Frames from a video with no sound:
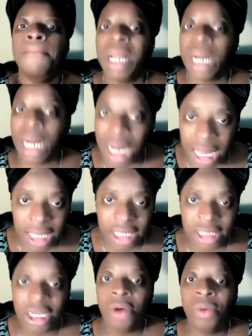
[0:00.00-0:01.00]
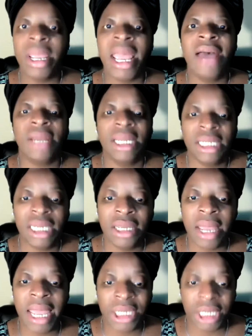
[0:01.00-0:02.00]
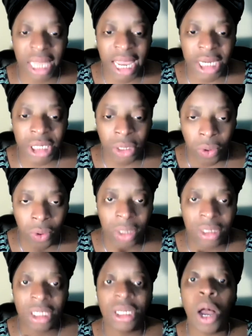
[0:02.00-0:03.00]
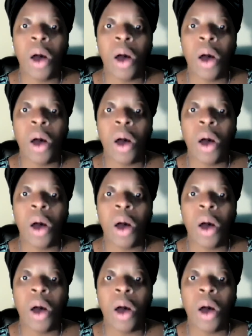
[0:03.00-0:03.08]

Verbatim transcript: plus we have continuing education courses